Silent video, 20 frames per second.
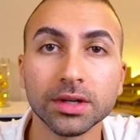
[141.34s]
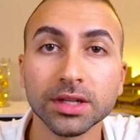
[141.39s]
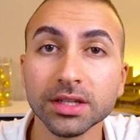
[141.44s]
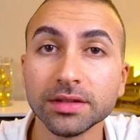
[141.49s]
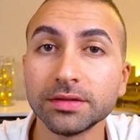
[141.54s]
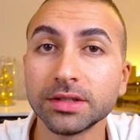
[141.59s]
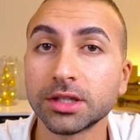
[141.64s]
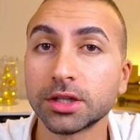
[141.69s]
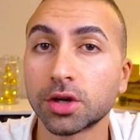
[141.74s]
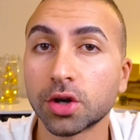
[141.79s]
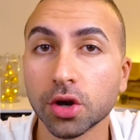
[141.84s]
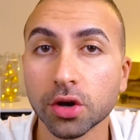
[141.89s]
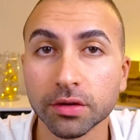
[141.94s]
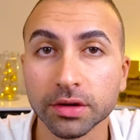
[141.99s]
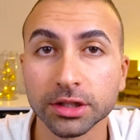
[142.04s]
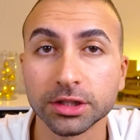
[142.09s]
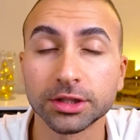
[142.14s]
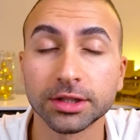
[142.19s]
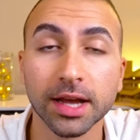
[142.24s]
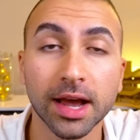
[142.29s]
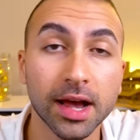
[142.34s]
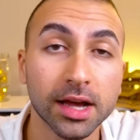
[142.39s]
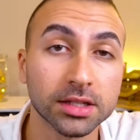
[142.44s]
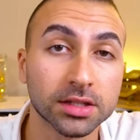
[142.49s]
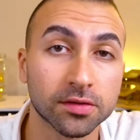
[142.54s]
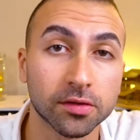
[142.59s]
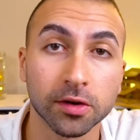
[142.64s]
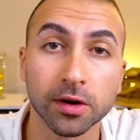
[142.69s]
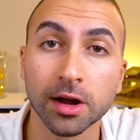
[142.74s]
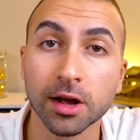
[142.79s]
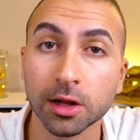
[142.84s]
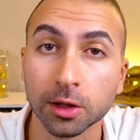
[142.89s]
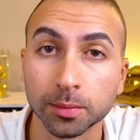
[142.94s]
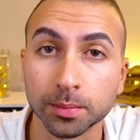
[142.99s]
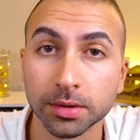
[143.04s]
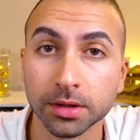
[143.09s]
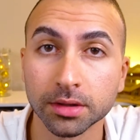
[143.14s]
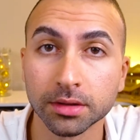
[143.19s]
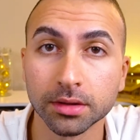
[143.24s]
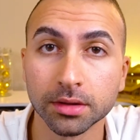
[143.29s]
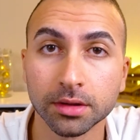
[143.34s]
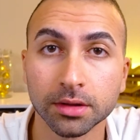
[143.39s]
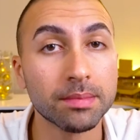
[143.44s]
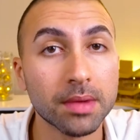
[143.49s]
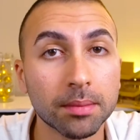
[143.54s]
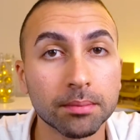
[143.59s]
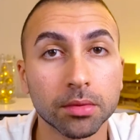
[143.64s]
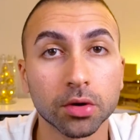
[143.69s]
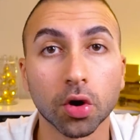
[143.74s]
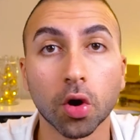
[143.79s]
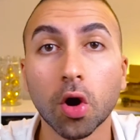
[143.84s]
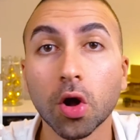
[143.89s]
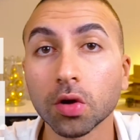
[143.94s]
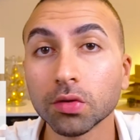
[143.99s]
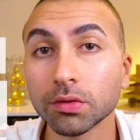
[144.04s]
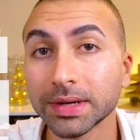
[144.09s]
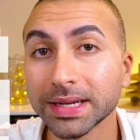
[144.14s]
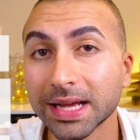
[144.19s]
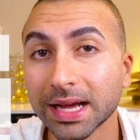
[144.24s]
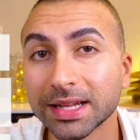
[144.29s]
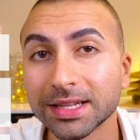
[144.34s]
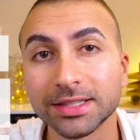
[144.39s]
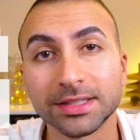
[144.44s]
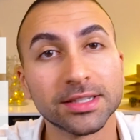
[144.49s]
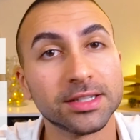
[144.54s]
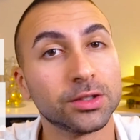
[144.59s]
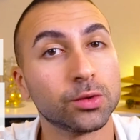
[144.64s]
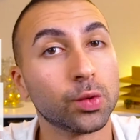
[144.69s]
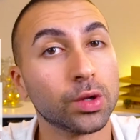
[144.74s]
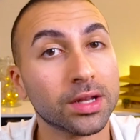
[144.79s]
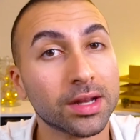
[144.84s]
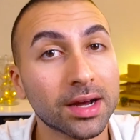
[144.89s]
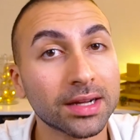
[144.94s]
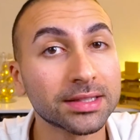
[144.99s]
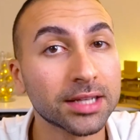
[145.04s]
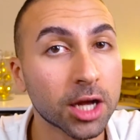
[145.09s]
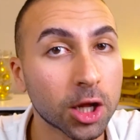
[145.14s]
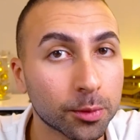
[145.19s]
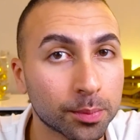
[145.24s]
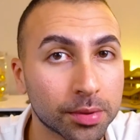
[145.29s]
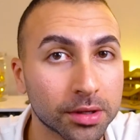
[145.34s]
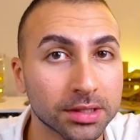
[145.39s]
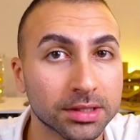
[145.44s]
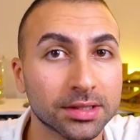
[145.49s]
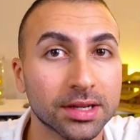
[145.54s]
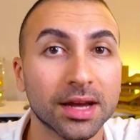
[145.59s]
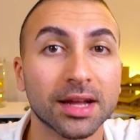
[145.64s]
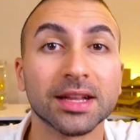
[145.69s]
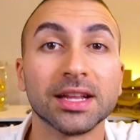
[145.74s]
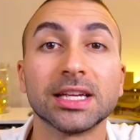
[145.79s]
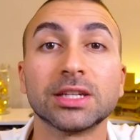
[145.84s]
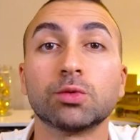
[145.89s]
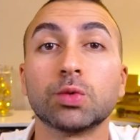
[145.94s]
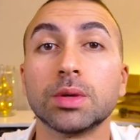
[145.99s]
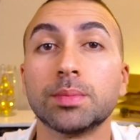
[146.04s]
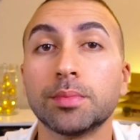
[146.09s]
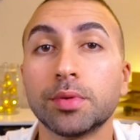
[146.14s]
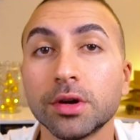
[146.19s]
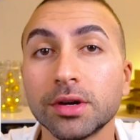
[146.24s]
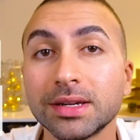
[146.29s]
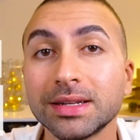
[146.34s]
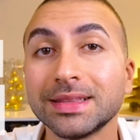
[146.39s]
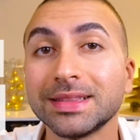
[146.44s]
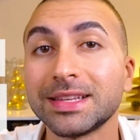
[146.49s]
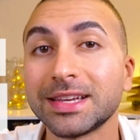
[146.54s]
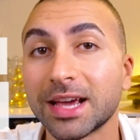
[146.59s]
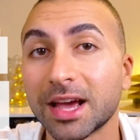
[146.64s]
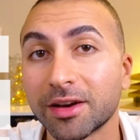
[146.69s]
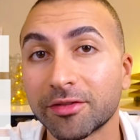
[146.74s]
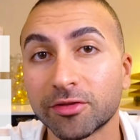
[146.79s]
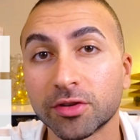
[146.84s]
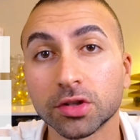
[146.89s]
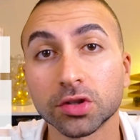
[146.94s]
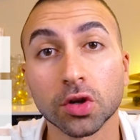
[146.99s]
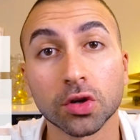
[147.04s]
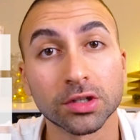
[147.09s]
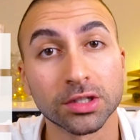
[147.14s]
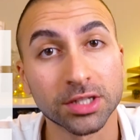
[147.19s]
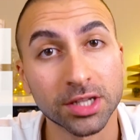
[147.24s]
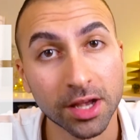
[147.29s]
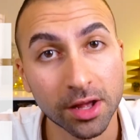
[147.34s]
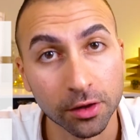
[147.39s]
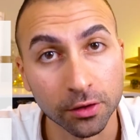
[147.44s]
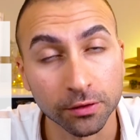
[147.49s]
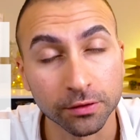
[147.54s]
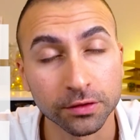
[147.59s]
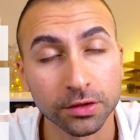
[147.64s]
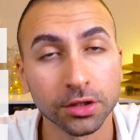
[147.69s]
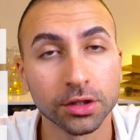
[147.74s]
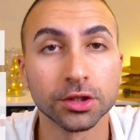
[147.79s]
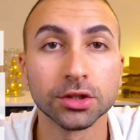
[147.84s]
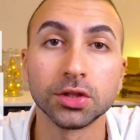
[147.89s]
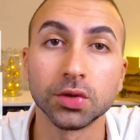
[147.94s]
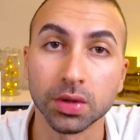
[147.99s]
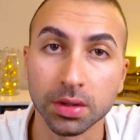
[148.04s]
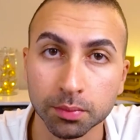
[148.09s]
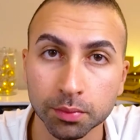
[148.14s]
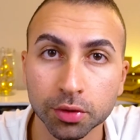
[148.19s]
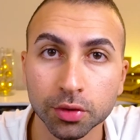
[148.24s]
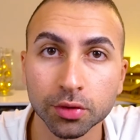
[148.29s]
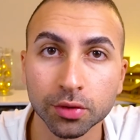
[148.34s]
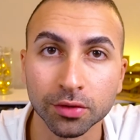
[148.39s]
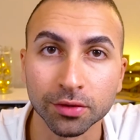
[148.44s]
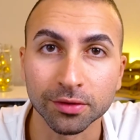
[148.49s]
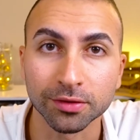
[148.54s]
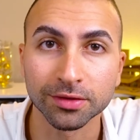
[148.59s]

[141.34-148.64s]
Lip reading: even encouraged to ask for help, because all realities will not help us unless we put in the effort ourselves to improve.